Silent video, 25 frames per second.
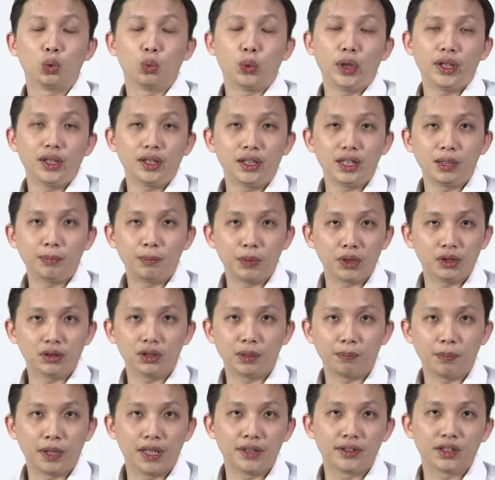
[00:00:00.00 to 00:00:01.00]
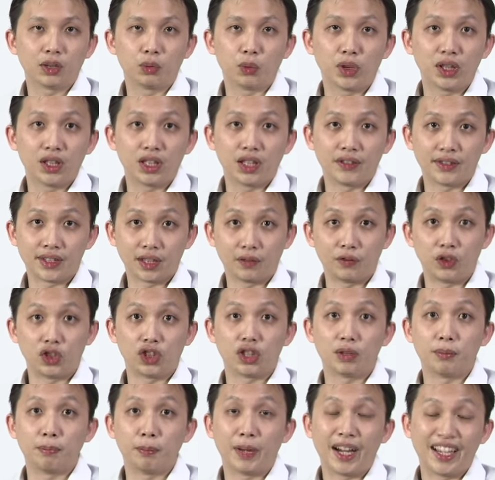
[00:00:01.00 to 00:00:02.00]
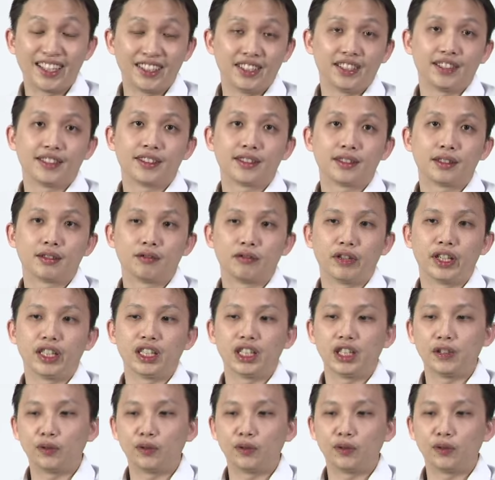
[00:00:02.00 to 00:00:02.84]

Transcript: Whether they build depends on whether they have sufficient buyers, right?